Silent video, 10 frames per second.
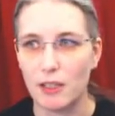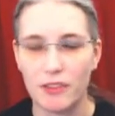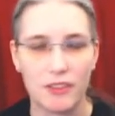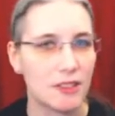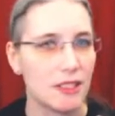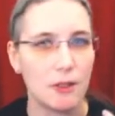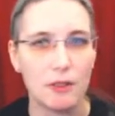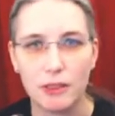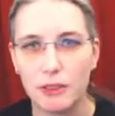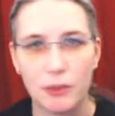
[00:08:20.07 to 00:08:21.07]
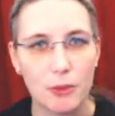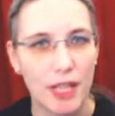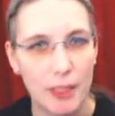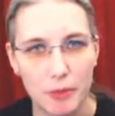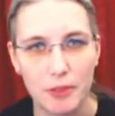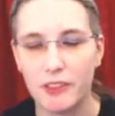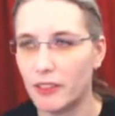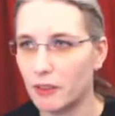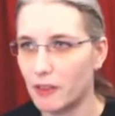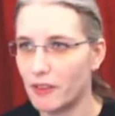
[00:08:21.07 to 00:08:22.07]
constantly learn new libraries
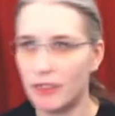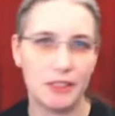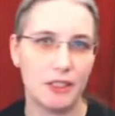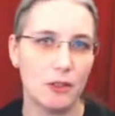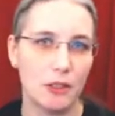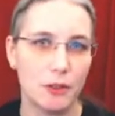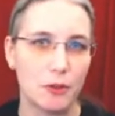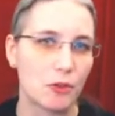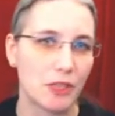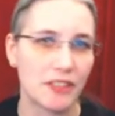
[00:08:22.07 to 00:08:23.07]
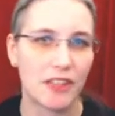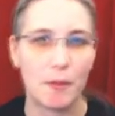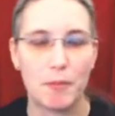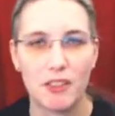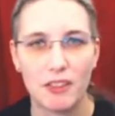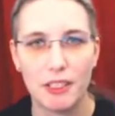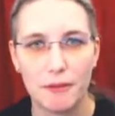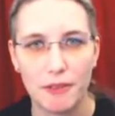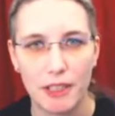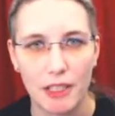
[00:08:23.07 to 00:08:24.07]
i constantly learn new tricks up my
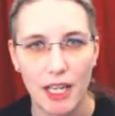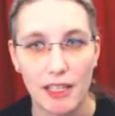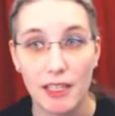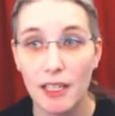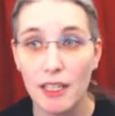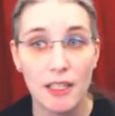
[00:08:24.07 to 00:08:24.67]
sleeve uh, i